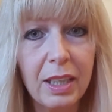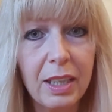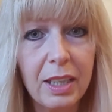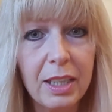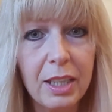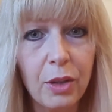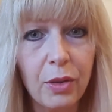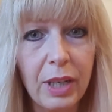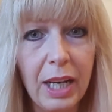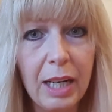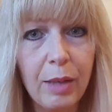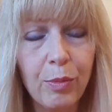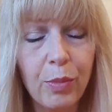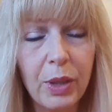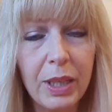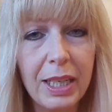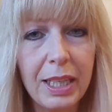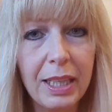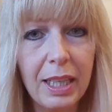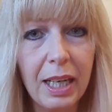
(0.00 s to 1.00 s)
So again,
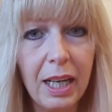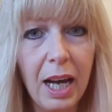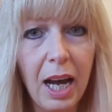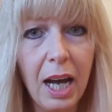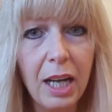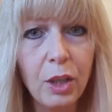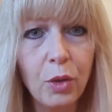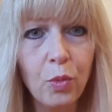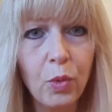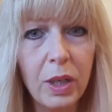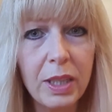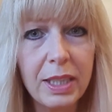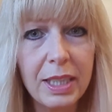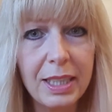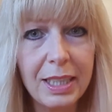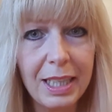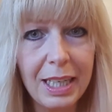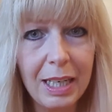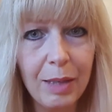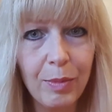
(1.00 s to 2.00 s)
bringing that
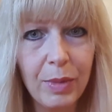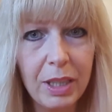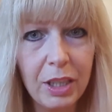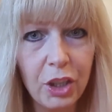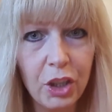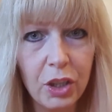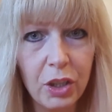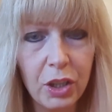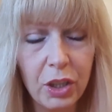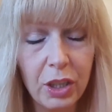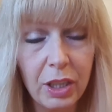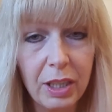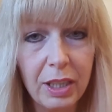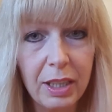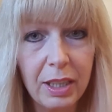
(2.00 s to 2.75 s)
unwanted image